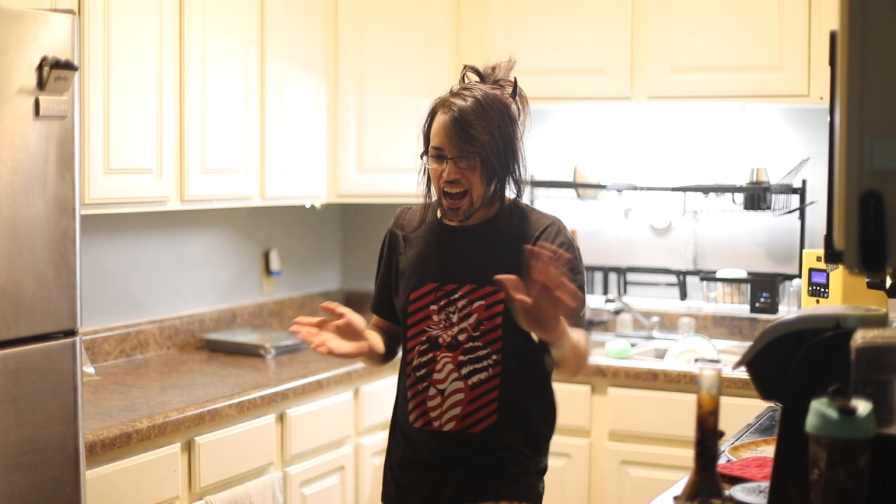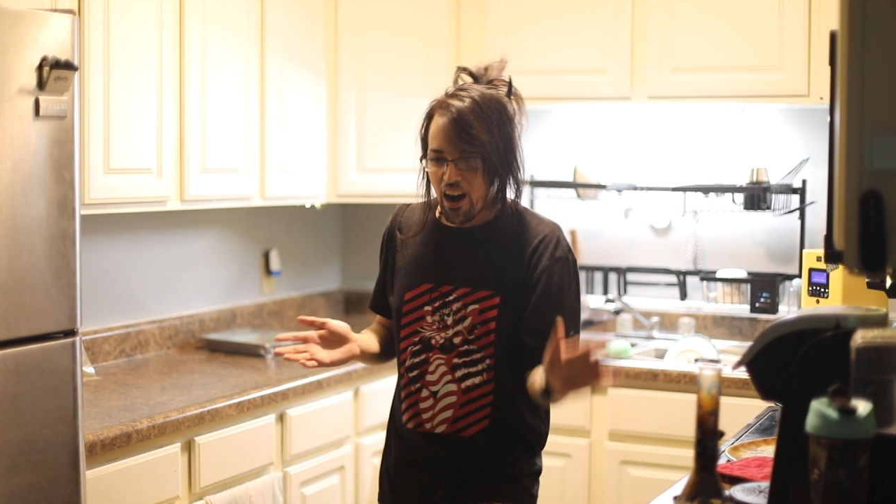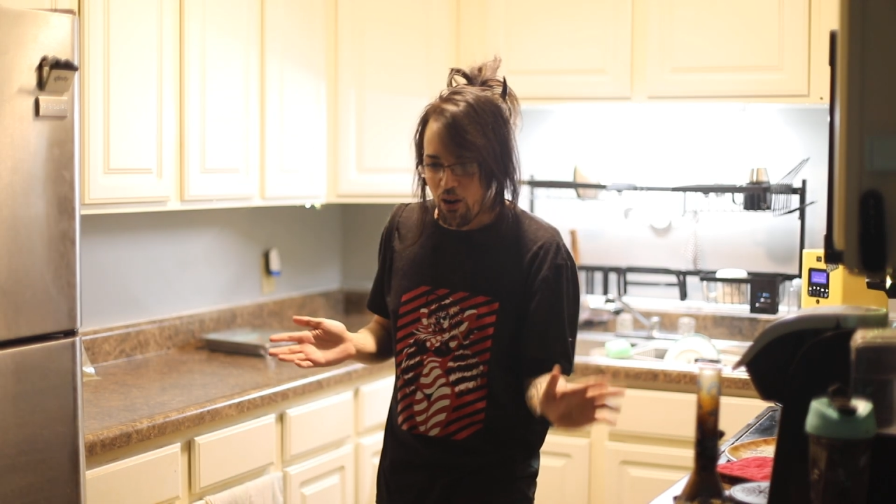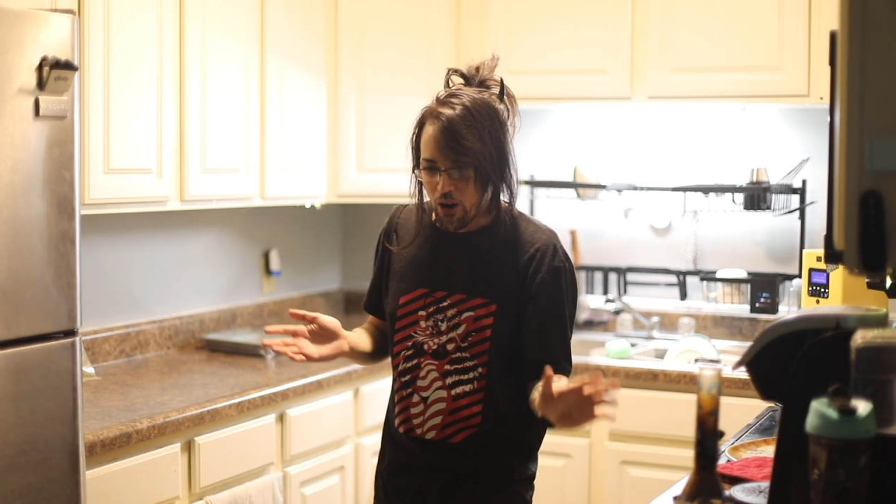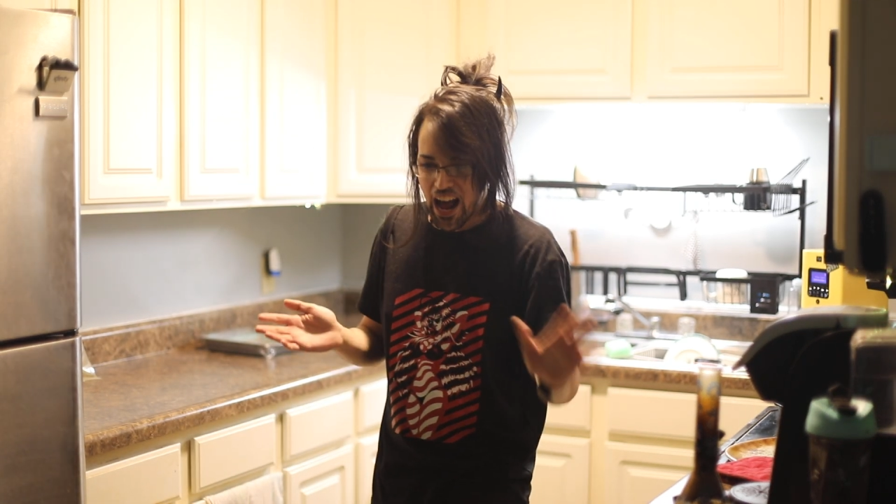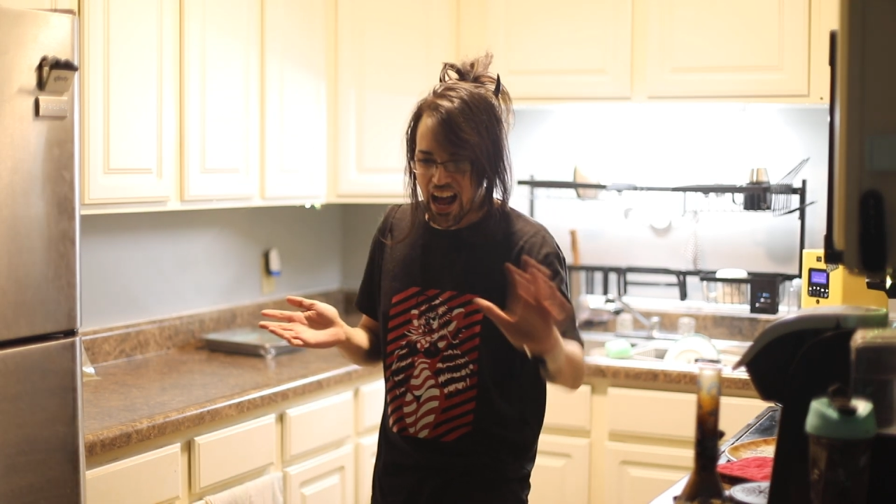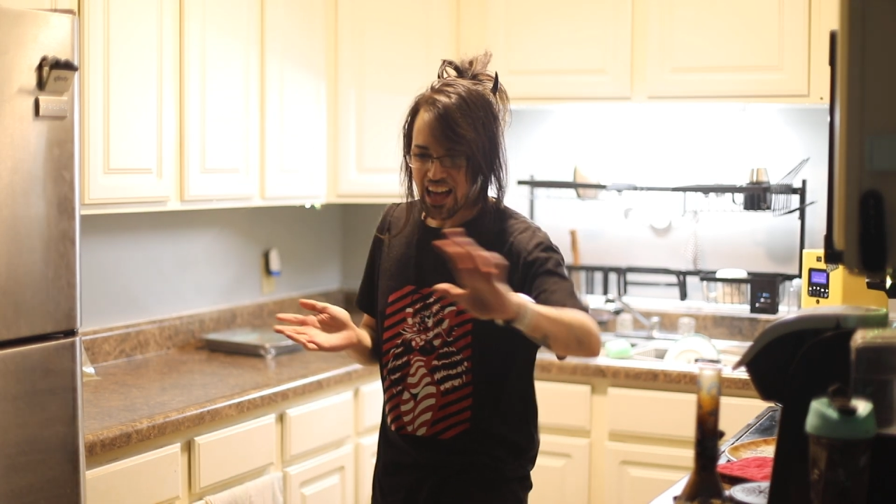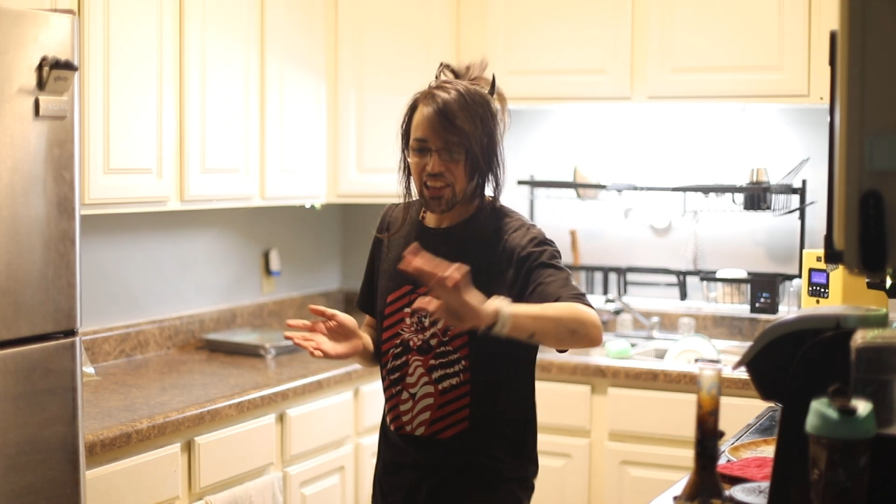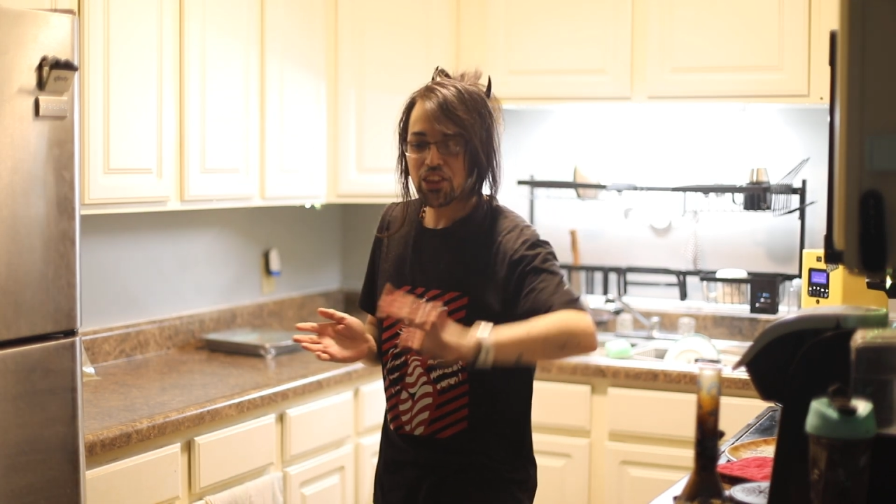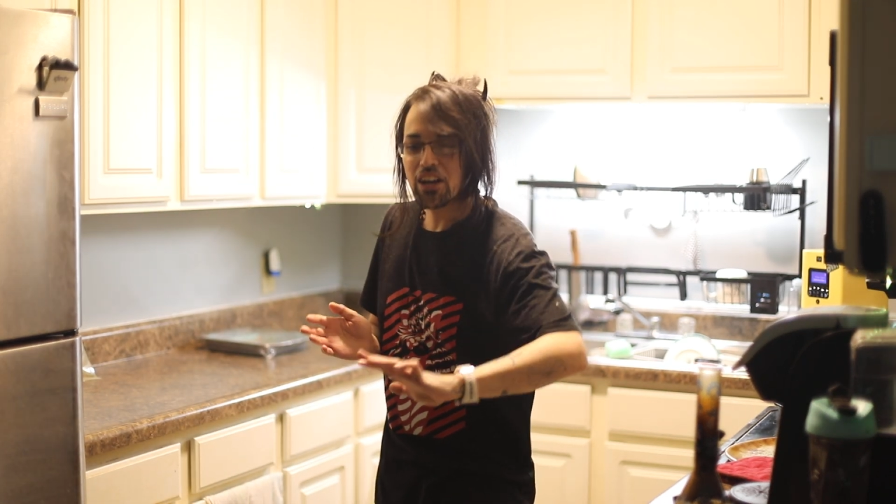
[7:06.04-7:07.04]
out
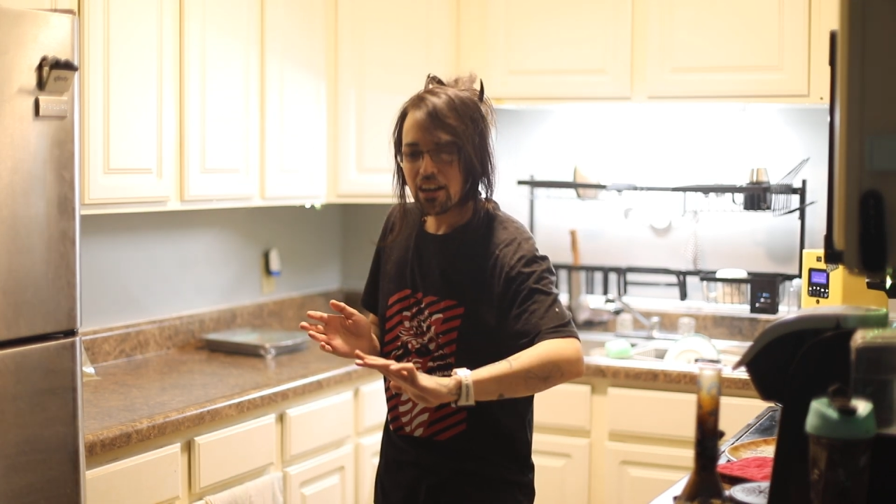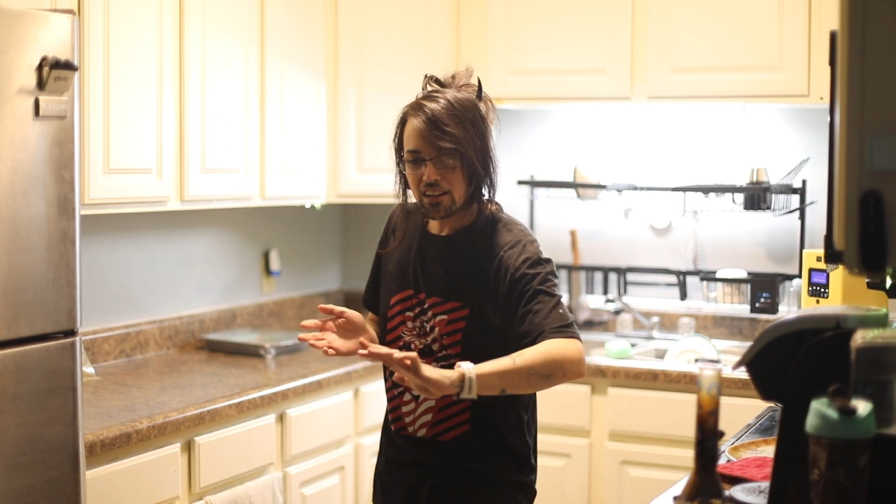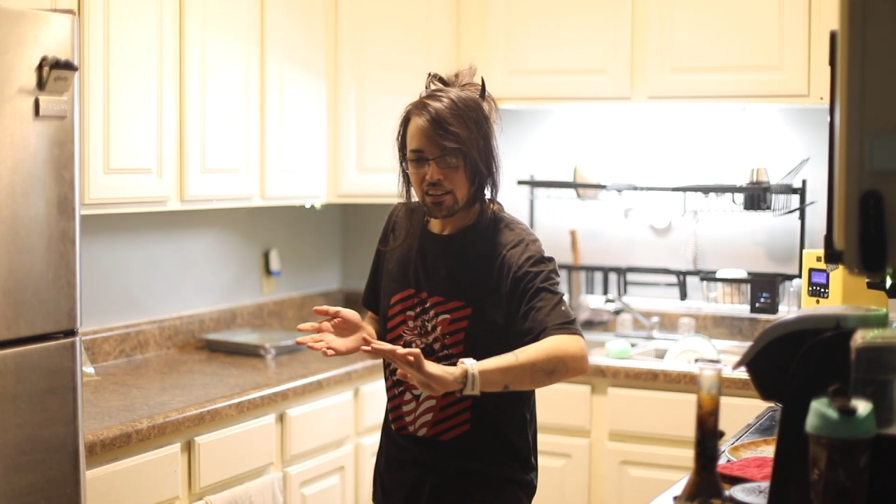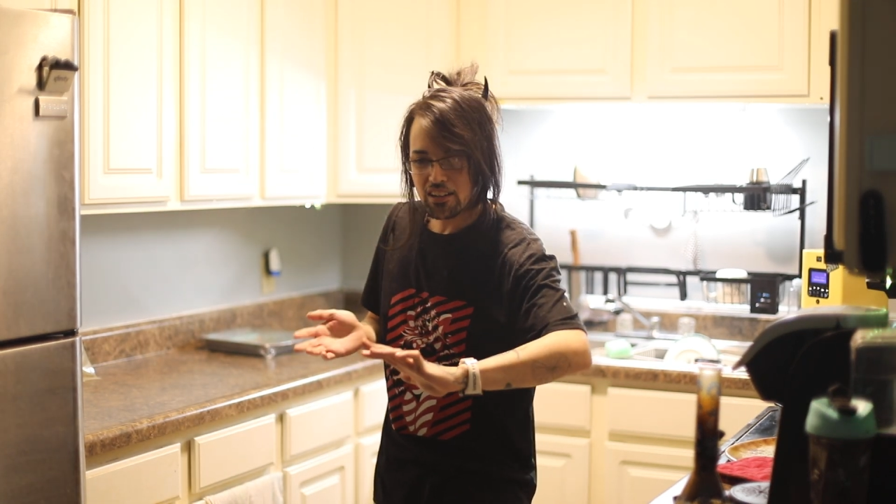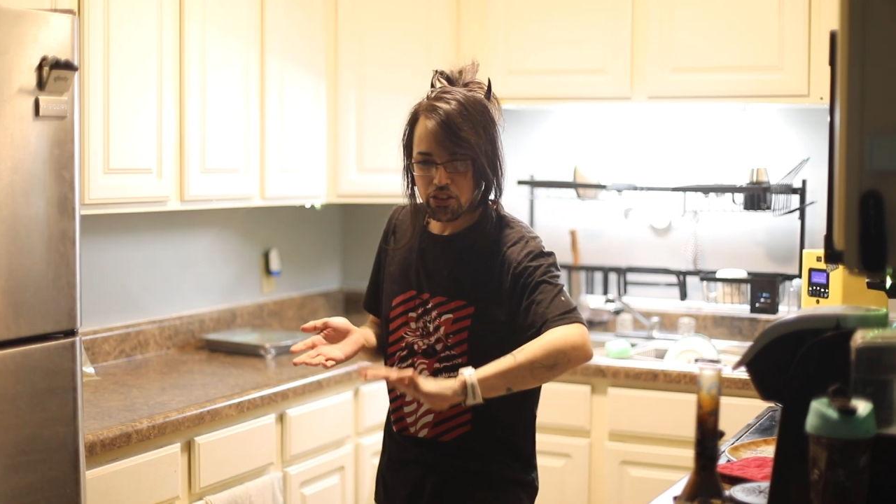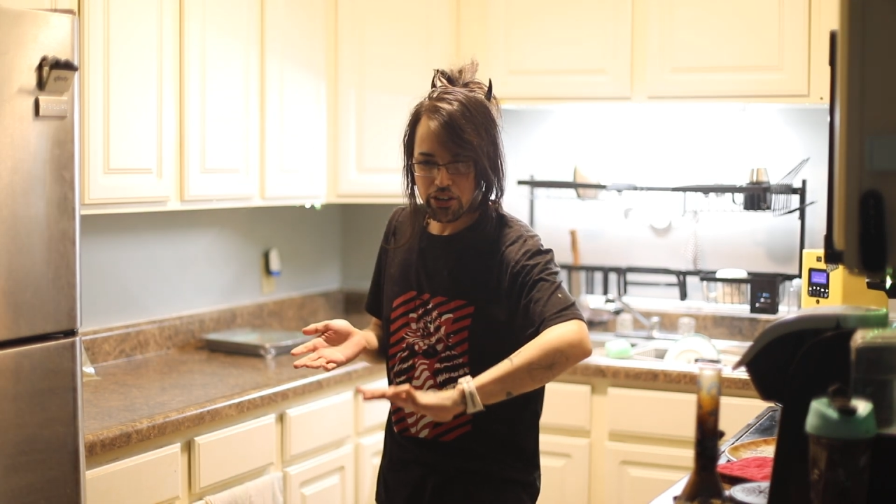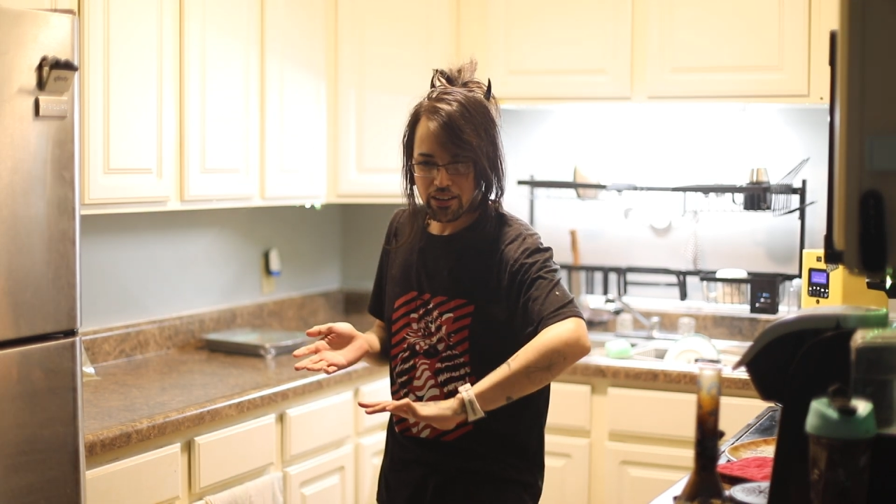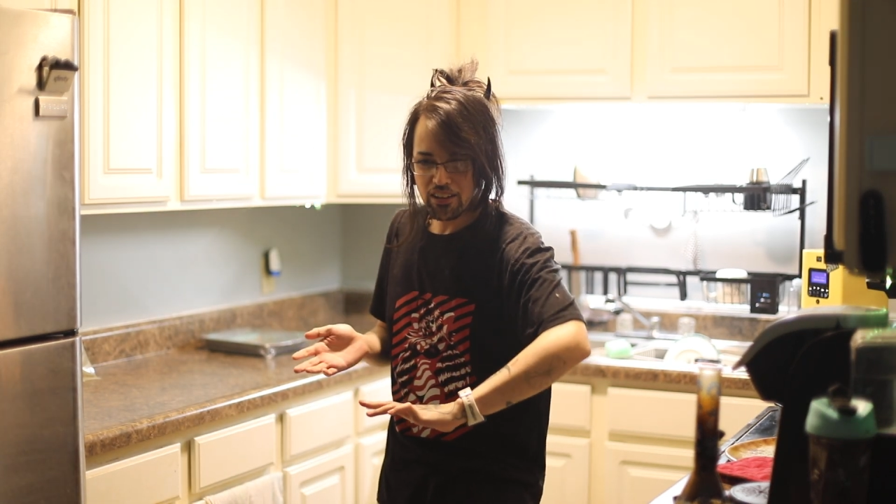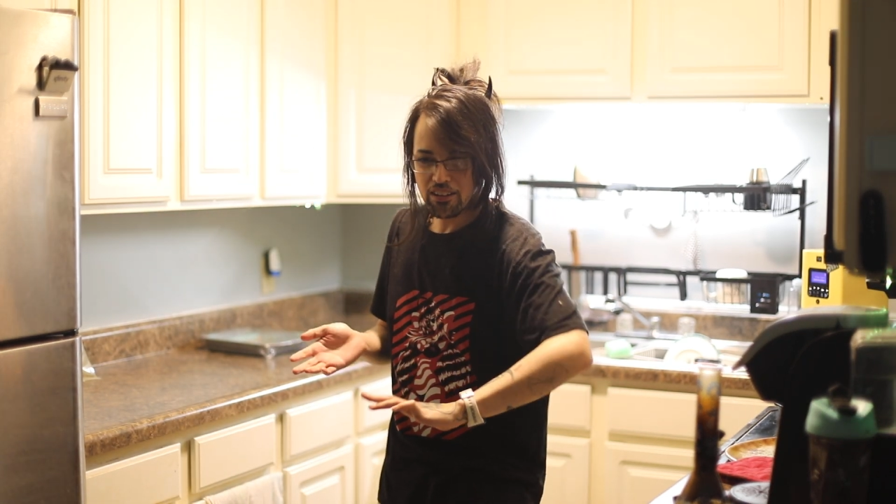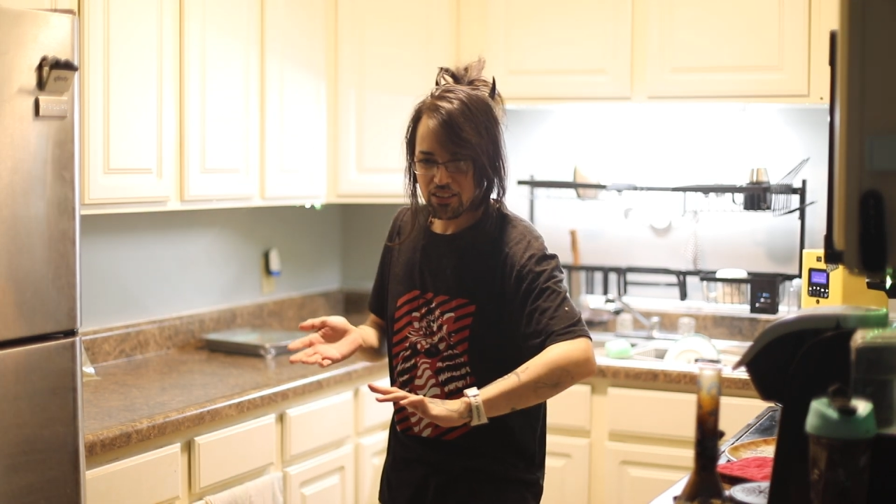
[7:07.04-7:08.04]

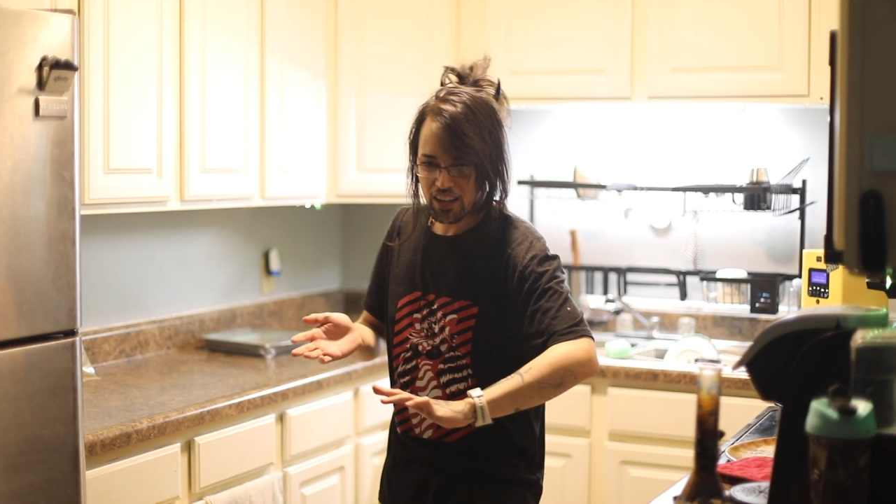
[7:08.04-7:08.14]
the